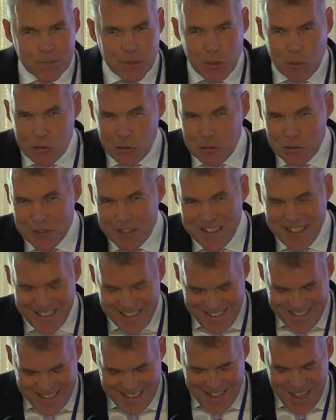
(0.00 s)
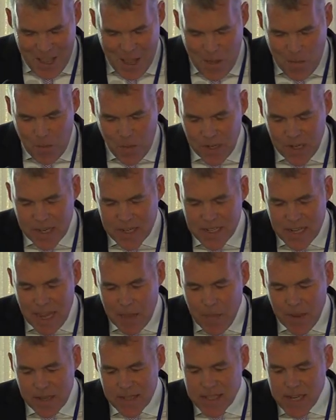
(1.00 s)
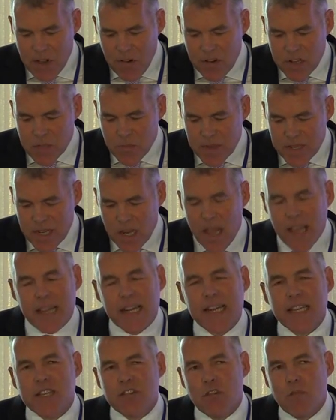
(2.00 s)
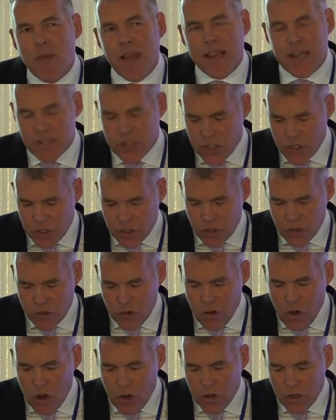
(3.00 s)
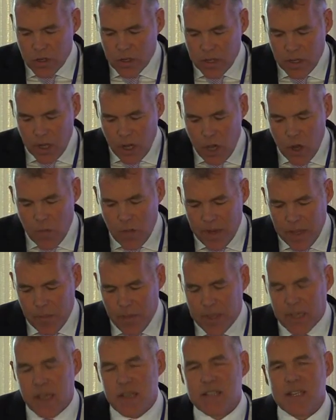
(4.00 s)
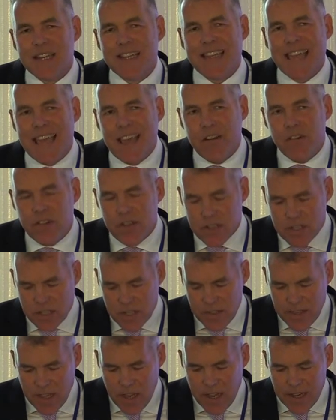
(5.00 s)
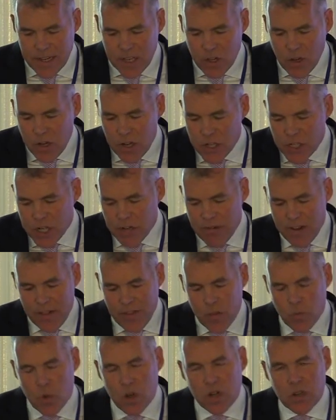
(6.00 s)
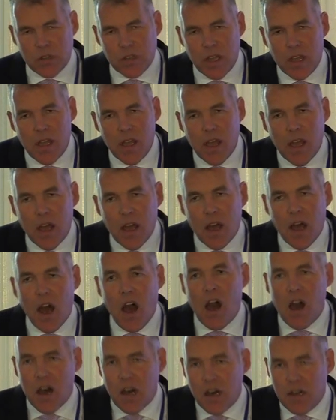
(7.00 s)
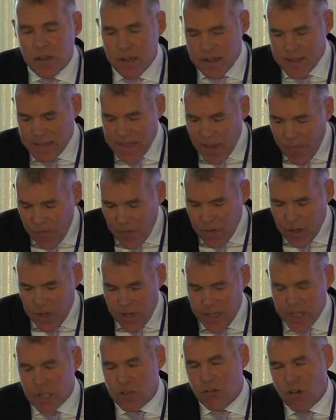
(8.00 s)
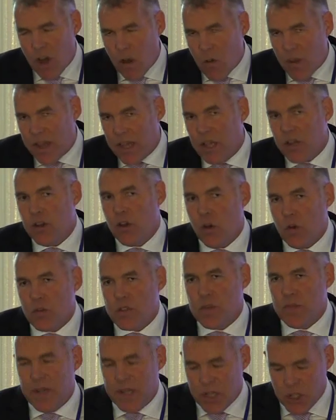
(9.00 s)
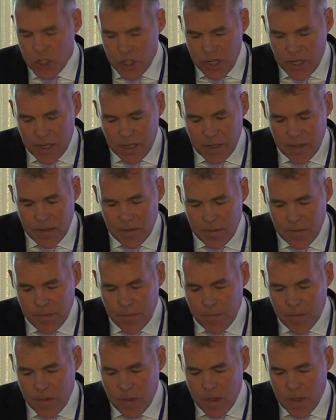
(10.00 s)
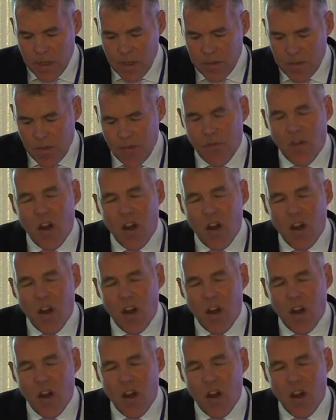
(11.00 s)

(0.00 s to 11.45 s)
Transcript: Gosh. But Islamic terrorism is likely to remain strong globally because adherents to the ideology around the world are definitely growing, not diminishing. The